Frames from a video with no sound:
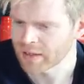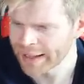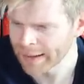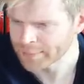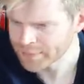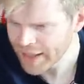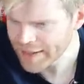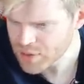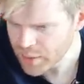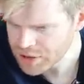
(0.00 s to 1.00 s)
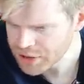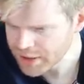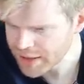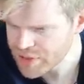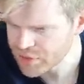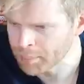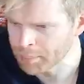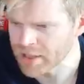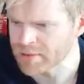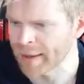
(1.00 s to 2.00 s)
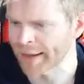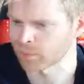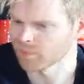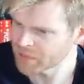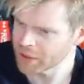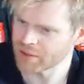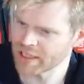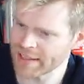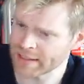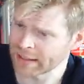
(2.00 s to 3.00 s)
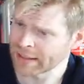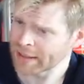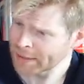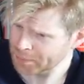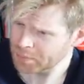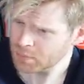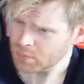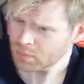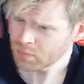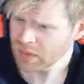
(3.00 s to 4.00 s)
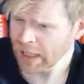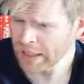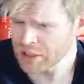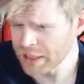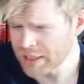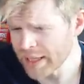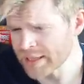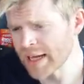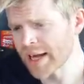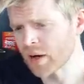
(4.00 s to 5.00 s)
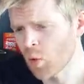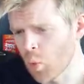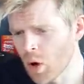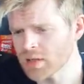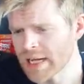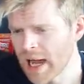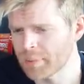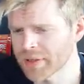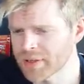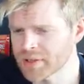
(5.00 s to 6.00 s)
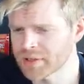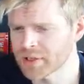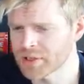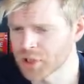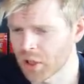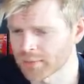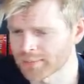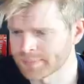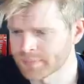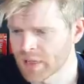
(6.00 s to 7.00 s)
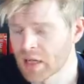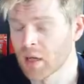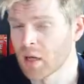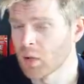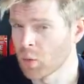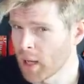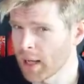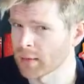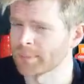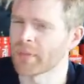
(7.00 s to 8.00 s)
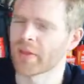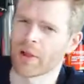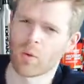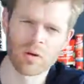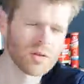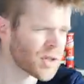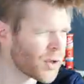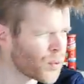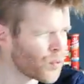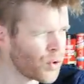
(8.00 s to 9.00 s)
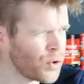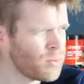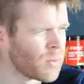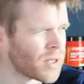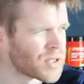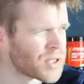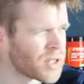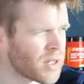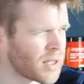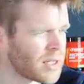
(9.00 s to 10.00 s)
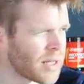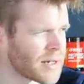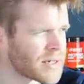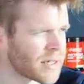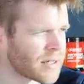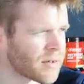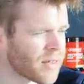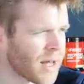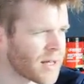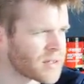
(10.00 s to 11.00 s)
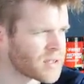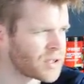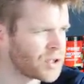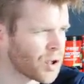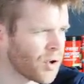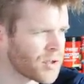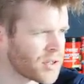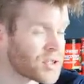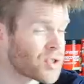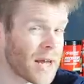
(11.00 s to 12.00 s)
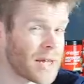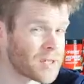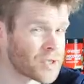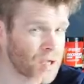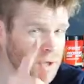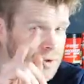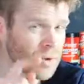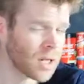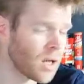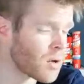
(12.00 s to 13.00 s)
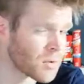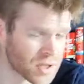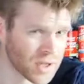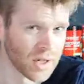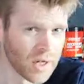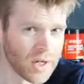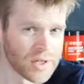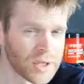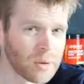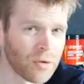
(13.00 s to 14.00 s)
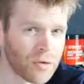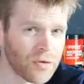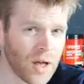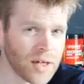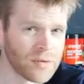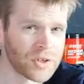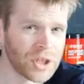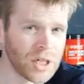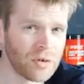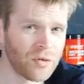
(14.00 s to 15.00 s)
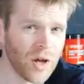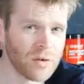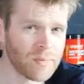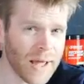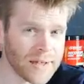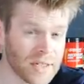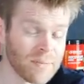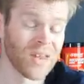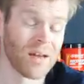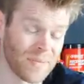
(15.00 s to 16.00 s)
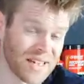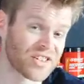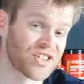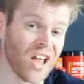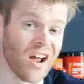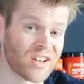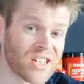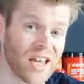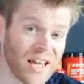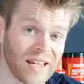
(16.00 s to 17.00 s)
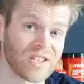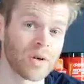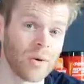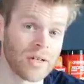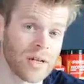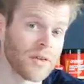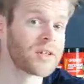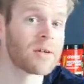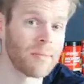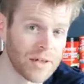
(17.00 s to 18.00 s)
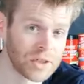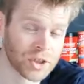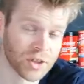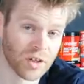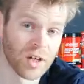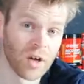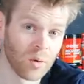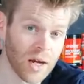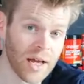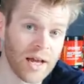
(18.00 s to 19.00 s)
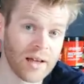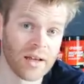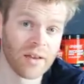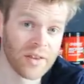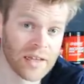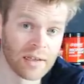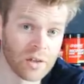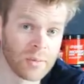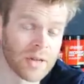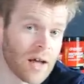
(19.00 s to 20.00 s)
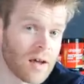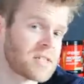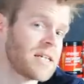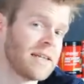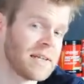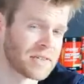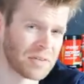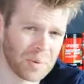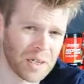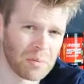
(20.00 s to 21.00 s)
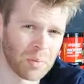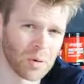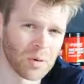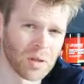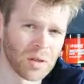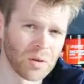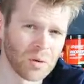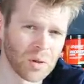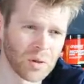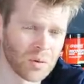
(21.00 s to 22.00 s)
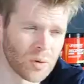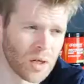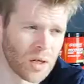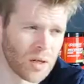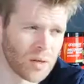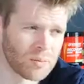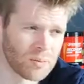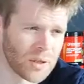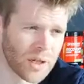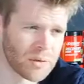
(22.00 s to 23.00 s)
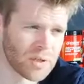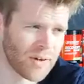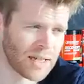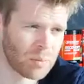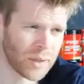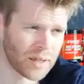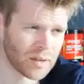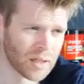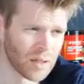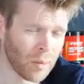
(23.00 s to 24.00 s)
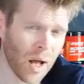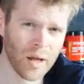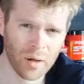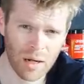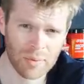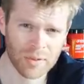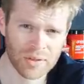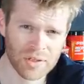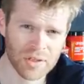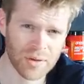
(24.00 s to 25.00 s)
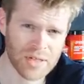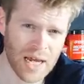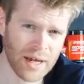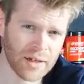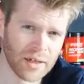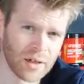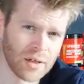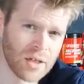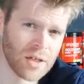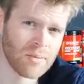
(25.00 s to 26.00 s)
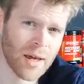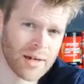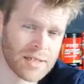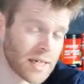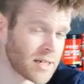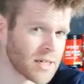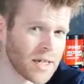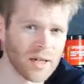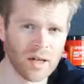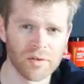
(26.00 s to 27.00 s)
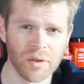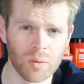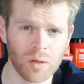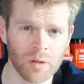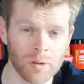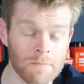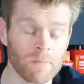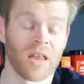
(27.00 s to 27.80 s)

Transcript: Now, next question is from Buzzman, who says, ask GCN Tech, what happened to John? Well, there was a rumor circulating that John had strayed too close to a 5G phone mast and been sucked into another dimension where the Illuminati lizard people were, you know, developing bioweapons to attack humanity and take over the world.